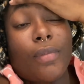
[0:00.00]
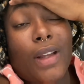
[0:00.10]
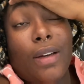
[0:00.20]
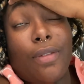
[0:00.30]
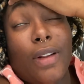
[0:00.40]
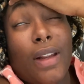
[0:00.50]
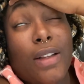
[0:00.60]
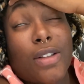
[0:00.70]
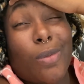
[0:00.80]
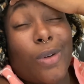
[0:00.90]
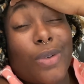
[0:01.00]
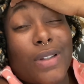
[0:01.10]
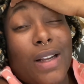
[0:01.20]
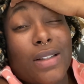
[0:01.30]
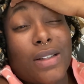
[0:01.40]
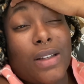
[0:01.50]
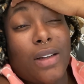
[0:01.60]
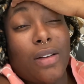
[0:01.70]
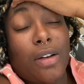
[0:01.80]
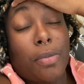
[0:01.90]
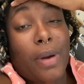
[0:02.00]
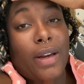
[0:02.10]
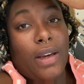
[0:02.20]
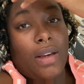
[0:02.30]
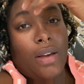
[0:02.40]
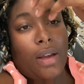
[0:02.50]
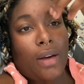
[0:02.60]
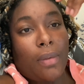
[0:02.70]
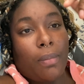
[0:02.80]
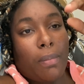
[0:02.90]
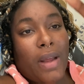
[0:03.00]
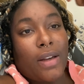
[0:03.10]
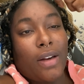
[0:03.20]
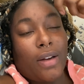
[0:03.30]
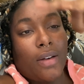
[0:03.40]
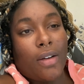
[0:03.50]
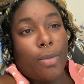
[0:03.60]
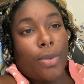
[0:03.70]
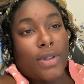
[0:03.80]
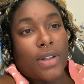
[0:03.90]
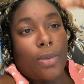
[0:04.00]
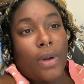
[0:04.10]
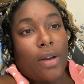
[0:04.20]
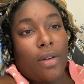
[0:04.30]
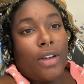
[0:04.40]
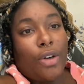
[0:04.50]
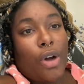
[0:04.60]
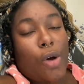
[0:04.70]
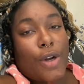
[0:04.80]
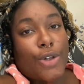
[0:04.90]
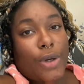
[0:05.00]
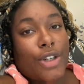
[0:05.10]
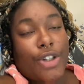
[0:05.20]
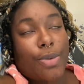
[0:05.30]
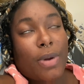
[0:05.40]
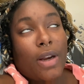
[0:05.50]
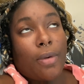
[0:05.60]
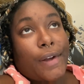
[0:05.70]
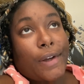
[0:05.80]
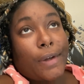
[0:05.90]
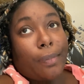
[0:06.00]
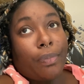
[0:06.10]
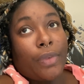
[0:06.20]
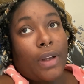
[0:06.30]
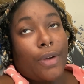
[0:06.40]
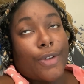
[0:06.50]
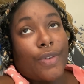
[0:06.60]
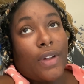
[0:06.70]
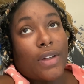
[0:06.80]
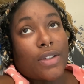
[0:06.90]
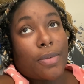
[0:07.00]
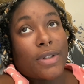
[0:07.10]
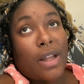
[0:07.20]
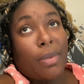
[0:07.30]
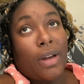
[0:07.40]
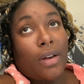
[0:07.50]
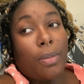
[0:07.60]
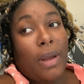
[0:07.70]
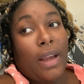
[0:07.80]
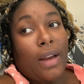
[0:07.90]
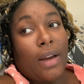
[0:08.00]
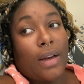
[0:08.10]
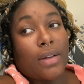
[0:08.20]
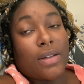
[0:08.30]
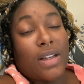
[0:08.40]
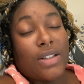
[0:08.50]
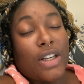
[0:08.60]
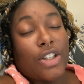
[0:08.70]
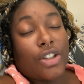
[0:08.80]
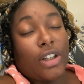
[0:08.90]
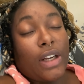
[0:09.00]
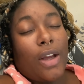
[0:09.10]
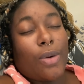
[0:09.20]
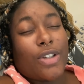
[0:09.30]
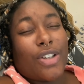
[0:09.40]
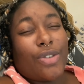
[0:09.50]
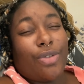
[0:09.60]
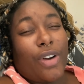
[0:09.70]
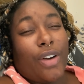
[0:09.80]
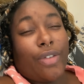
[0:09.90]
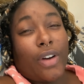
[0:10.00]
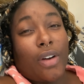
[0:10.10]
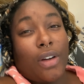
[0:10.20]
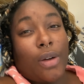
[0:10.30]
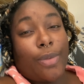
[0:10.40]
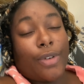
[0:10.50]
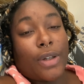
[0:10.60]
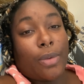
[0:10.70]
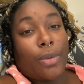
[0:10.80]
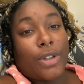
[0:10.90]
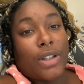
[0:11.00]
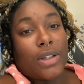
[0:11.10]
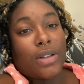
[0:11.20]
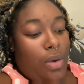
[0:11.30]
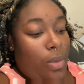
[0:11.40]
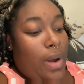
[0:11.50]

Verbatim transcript: and it felt like someone was like sitting on my knee and bending it the opposite way of, you know, how a joint should bend. Um, and I was feeling some stabbing pain and sensation, and it was just very, very uncomfortable, which is why